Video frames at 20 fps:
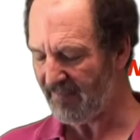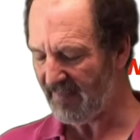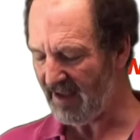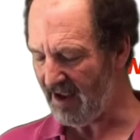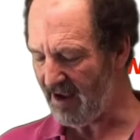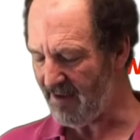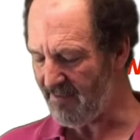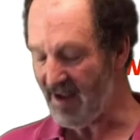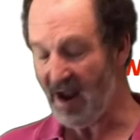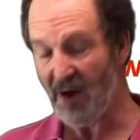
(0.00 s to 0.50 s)

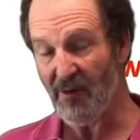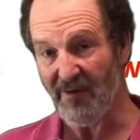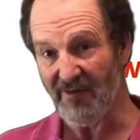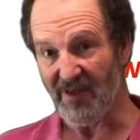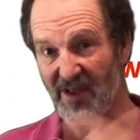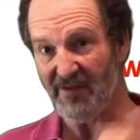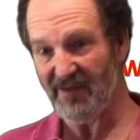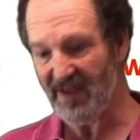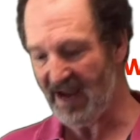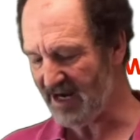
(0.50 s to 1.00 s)

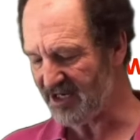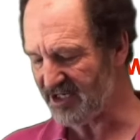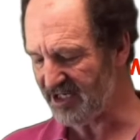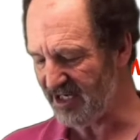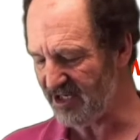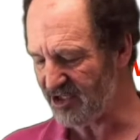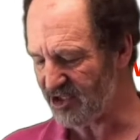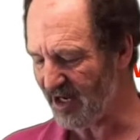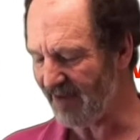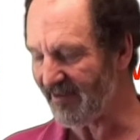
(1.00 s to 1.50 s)
However, they
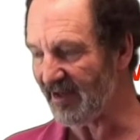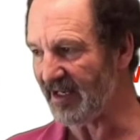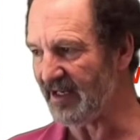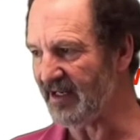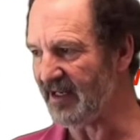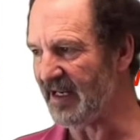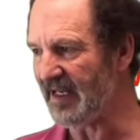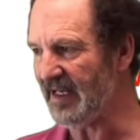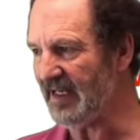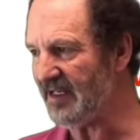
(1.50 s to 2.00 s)
actually travel
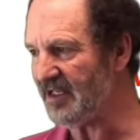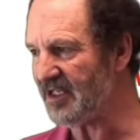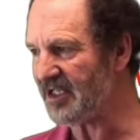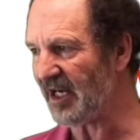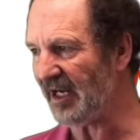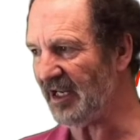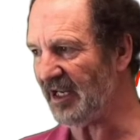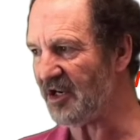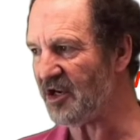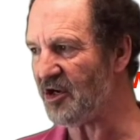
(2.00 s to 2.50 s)
in a
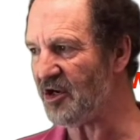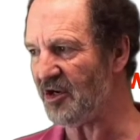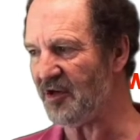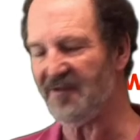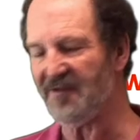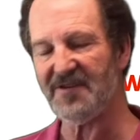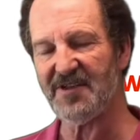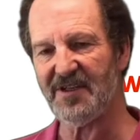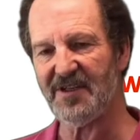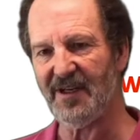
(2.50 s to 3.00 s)
slightly curved